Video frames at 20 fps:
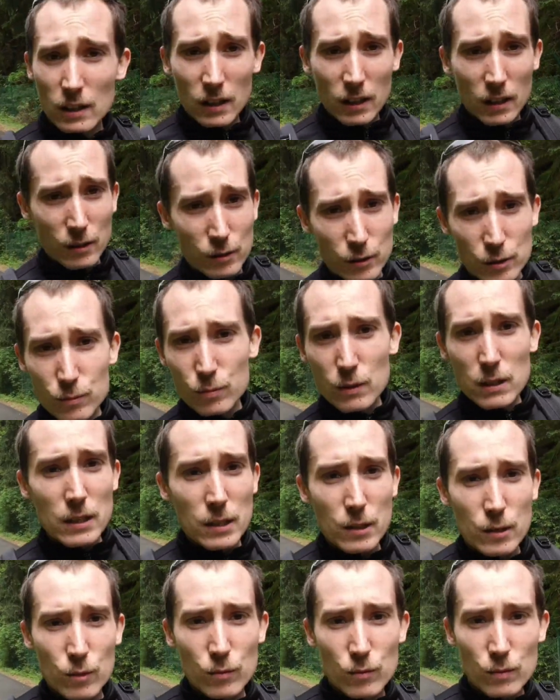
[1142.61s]
It looks really
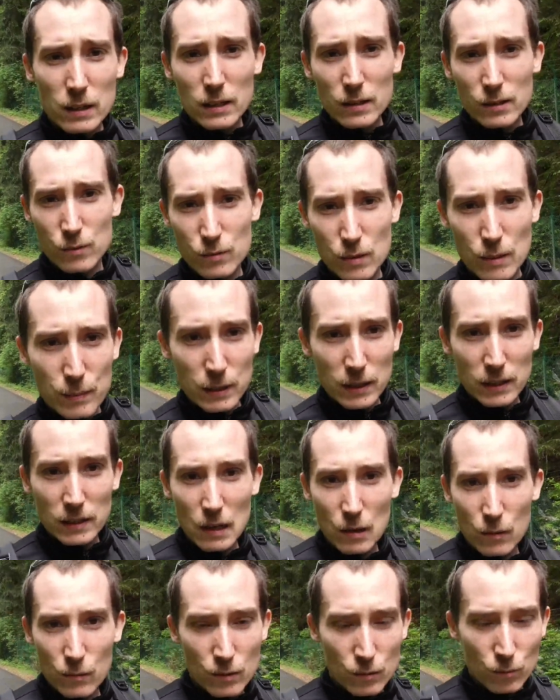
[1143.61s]
cool when it's dripping
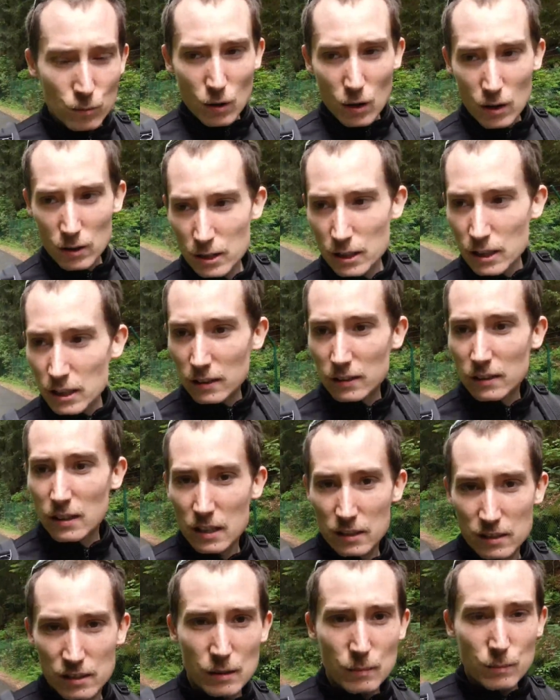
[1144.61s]
down the water. It
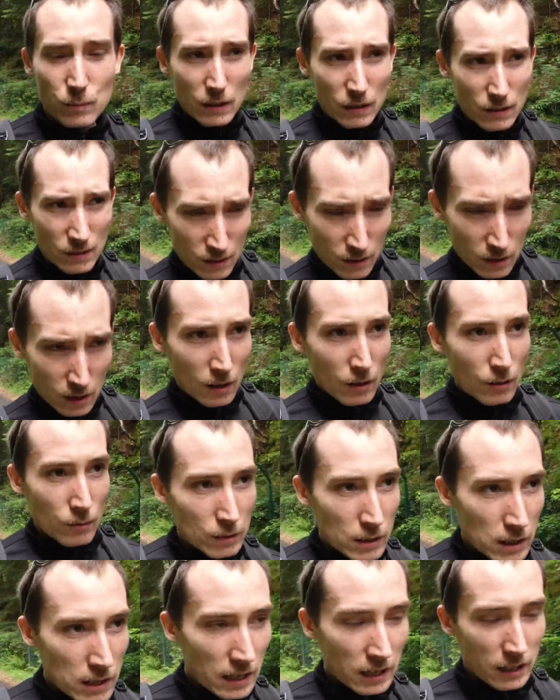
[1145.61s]
has something
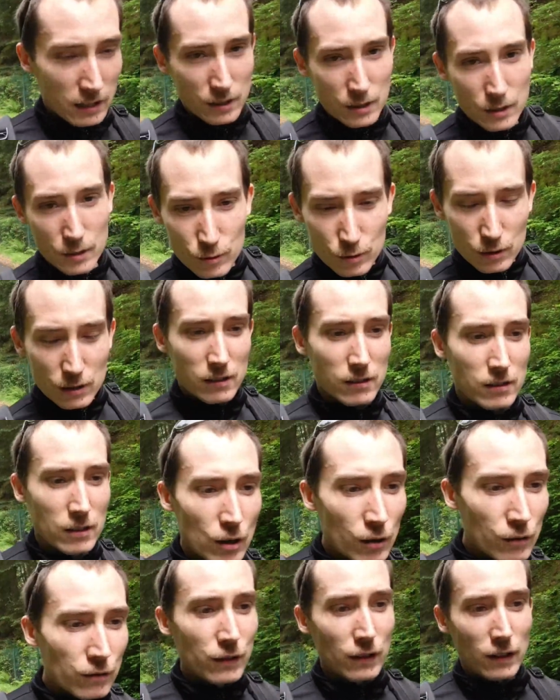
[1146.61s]
relaxing to
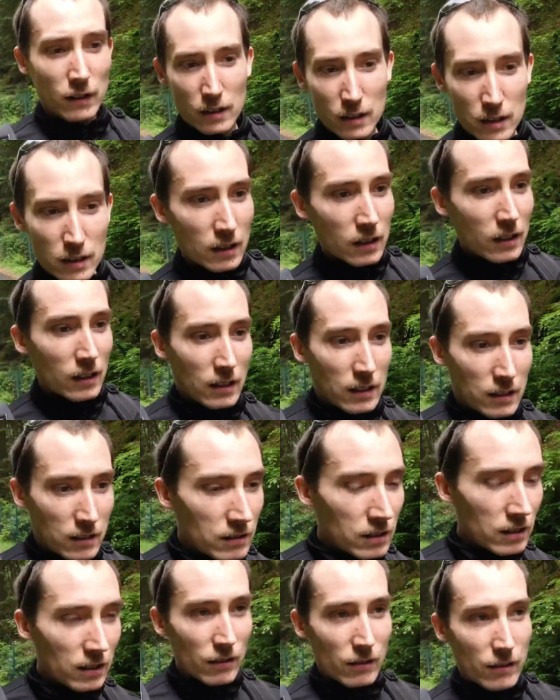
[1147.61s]
itself, and
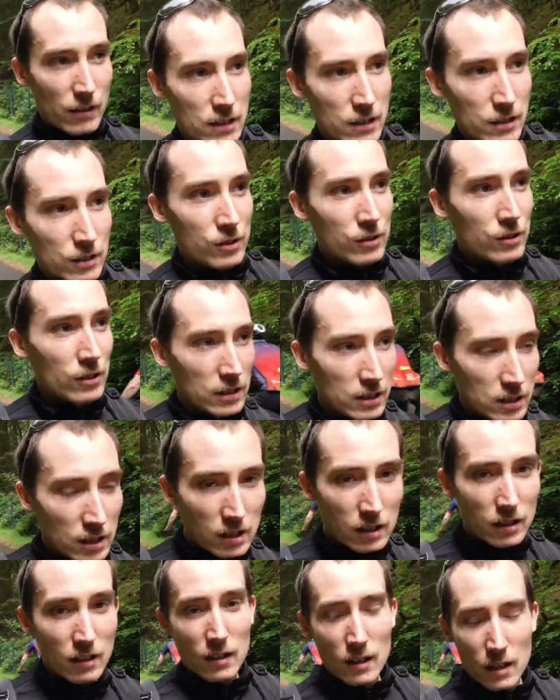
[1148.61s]
that is just
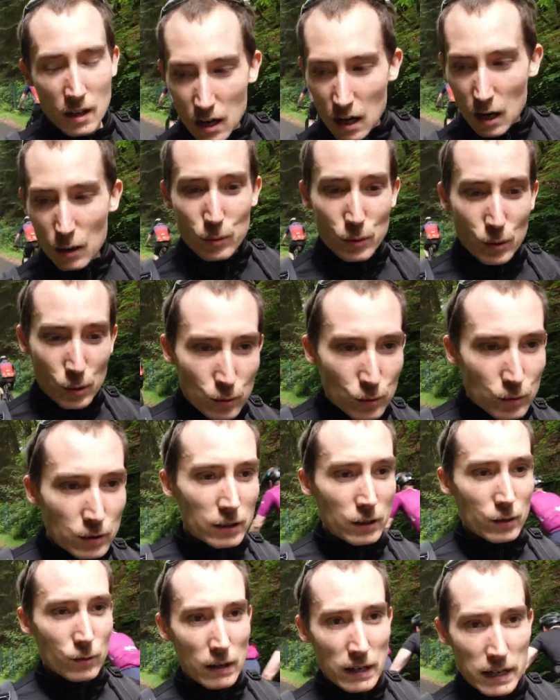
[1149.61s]
absolutely
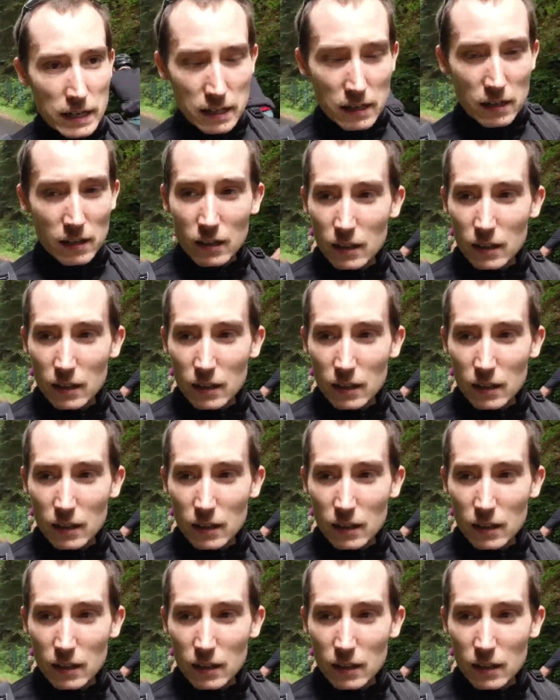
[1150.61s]
great.